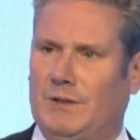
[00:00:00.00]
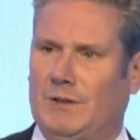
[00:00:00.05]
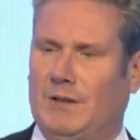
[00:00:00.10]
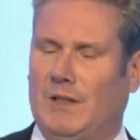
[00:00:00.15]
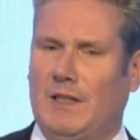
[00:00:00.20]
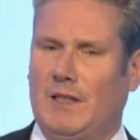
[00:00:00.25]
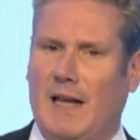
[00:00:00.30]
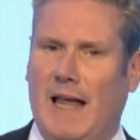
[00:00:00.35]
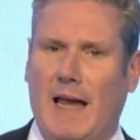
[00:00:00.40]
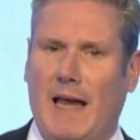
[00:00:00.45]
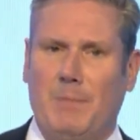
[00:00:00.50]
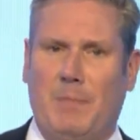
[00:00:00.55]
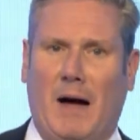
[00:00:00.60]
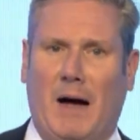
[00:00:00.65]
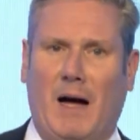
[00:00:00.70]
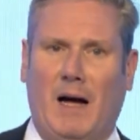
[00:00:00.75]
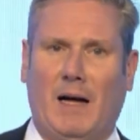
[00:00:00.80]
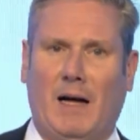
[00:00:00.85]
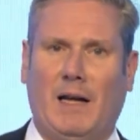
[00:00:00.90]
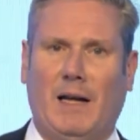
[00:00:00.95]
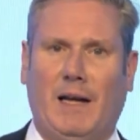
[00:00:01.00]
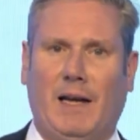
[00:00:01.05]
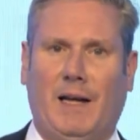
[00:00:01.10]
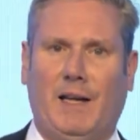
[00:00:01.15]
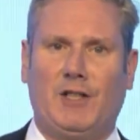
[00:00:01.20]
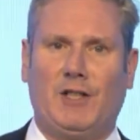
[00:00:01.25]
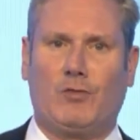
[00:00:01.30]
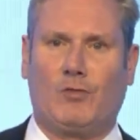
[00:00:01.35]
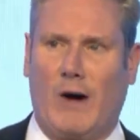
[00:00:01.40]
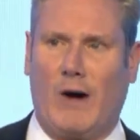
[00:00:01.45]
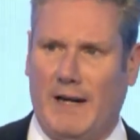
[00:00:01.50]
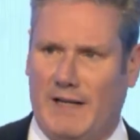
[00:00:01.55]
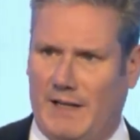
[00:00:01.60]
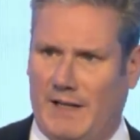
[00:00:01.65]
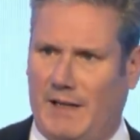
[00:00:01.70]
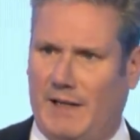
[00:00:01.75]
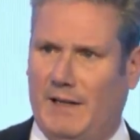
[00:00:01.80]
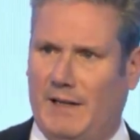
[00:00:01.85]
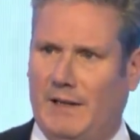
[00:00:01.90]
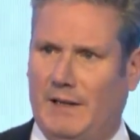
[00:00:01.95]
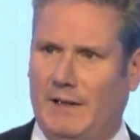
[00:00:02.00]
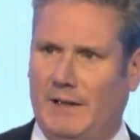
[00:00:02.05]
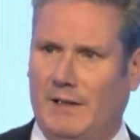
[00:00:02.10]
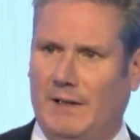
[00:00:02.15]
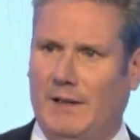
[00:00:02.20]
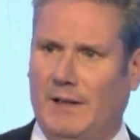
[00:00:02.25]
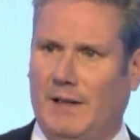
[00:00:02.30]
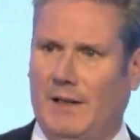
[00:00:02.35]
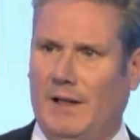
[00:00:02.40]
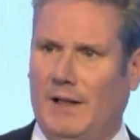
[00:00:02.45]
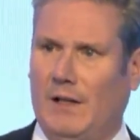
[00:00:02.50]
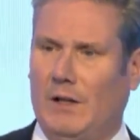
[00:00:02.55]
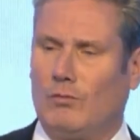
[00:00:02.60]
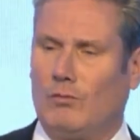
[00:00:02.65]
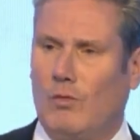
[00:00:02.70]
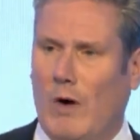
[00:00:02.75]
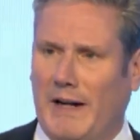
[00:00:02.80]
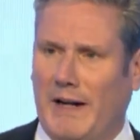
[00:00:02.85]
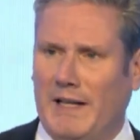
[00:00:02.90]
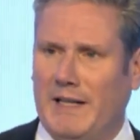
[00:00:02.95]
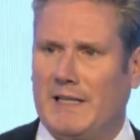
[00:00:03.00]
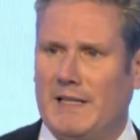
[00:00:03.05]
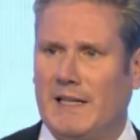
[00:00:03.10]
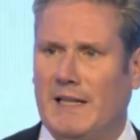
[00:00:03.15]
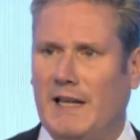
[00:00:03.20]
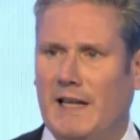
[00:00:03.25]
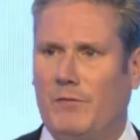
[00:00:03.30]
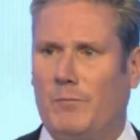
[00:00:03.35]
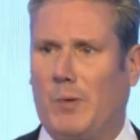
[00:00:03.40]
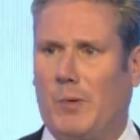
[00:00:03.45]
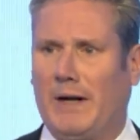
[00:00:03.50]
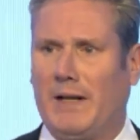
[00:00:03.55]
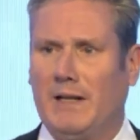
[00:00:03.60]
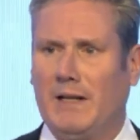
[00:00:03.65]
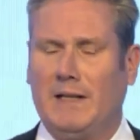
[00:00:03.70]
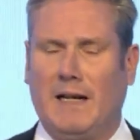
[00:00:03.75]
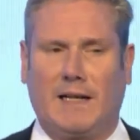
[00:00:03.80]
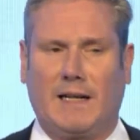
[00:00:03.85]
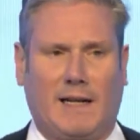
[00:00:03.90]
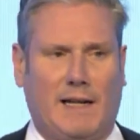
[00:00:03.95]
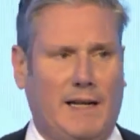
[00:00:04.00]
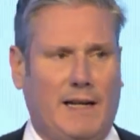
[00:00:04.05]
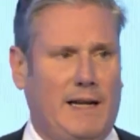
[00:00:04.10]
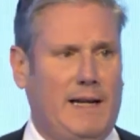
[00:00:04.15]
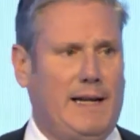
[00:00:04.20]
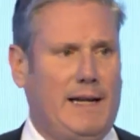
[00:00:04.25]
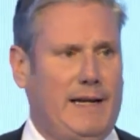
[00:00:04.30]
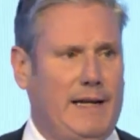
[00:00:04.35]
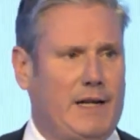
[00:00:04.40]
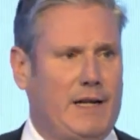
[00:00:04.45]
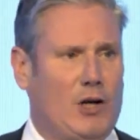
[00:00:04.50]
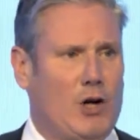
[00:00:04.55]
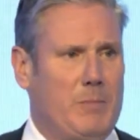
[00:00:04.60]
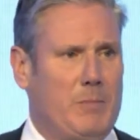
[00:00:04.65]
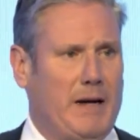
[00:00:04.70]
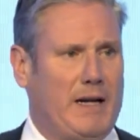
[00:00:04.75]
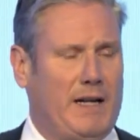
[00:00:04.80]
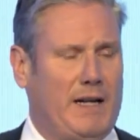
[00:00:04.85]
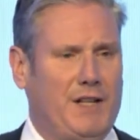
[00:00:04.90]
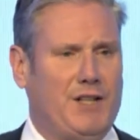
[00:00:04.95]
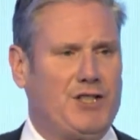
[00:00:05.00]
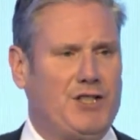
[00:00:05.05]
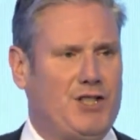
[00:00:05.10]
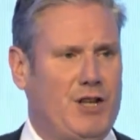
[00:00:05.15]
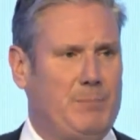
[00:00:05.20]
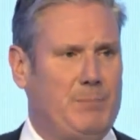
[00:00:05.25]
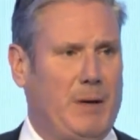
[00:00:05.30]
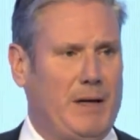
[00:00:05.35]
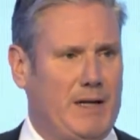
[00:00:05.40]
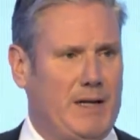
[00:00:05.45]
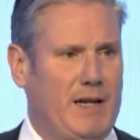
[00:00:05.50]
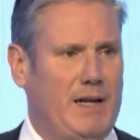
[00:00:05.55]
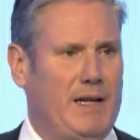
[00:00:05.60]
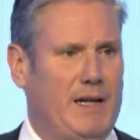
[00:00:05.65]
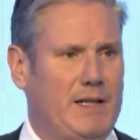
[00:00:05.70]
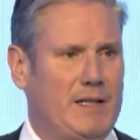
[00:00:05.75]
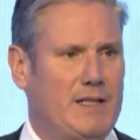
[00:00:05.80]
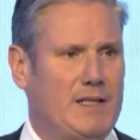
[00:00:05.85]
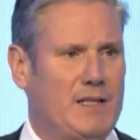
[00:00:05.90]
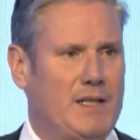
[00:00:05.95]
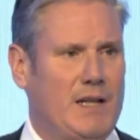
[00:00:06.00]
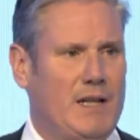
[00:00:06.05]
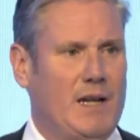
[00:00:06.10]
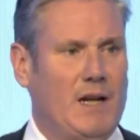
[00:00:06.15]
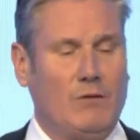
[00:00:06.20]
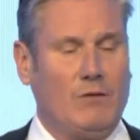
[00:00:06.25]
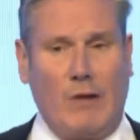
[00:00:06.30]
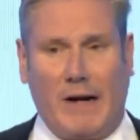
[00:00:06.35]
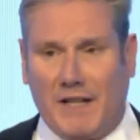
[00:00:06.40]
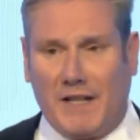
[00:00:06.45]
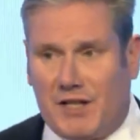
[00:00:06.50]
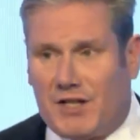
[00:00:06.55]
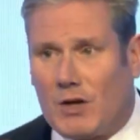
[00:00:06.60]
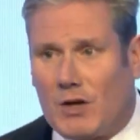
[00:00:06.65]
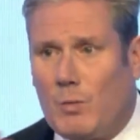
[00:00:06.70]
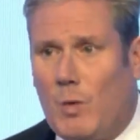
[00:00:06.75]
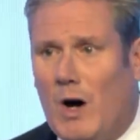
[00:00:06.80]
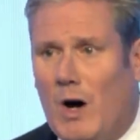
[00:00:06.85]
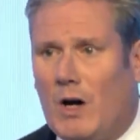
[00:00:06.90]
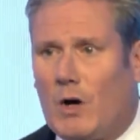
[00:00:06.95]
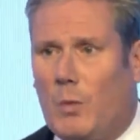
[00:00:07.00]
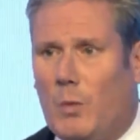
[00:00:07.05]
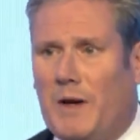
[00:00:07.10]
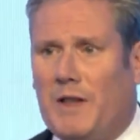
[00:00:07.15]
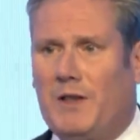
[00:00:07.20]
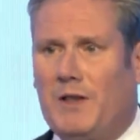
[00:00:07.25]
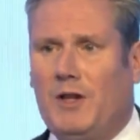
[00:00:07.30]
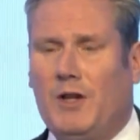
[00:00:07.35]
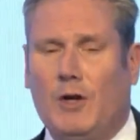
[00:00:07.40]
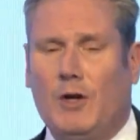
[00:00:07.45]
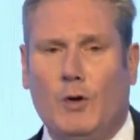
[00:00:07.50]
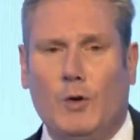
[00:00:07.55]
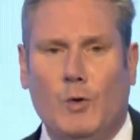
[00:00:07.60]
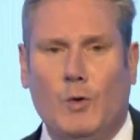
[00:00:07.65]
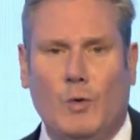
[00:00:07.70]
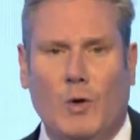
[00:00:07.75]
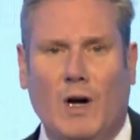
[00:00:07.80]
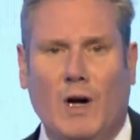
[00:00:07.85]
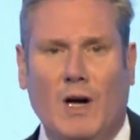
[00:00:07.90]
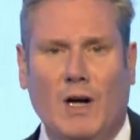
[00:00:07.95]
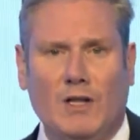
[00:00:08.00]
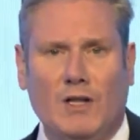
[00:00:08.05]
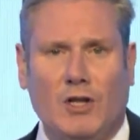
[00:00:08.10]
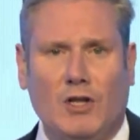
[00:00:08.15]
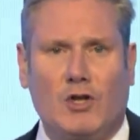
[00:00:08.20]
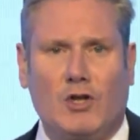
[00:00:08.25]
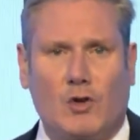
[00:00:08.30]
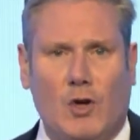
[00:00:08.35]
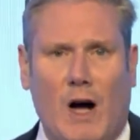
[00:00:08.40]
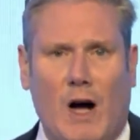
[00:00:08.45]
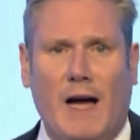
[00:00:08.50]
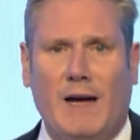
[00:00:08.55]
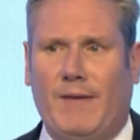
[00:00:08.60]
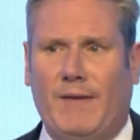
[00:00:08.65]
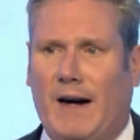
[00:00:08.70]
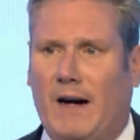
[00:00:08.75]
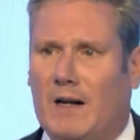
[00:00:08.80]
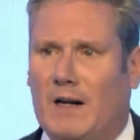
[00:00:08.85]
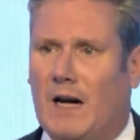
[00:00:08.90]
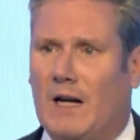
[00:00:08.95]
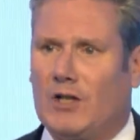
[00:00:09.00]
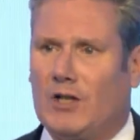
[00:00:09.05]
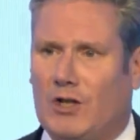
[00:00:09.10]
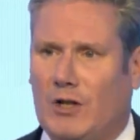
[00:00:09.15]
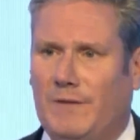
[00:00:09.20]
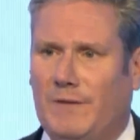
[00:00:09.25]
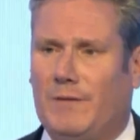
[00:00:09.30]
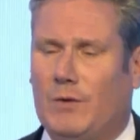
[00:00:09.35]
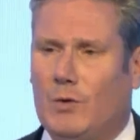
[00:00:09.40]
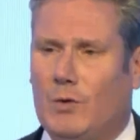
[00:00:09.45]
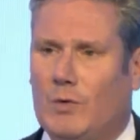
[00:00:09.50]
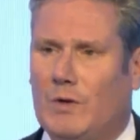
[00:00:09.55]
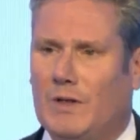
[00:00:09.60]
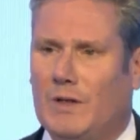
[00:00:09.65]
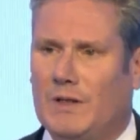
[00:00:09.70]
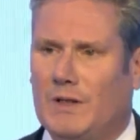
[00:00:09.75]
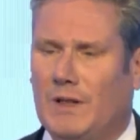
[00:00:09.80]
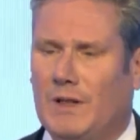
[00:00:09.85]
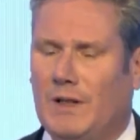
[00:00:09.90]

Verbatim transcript: Labour is ready, ready to give Britain the clear economic leadership it needs, ready to work with you to drive our country forward.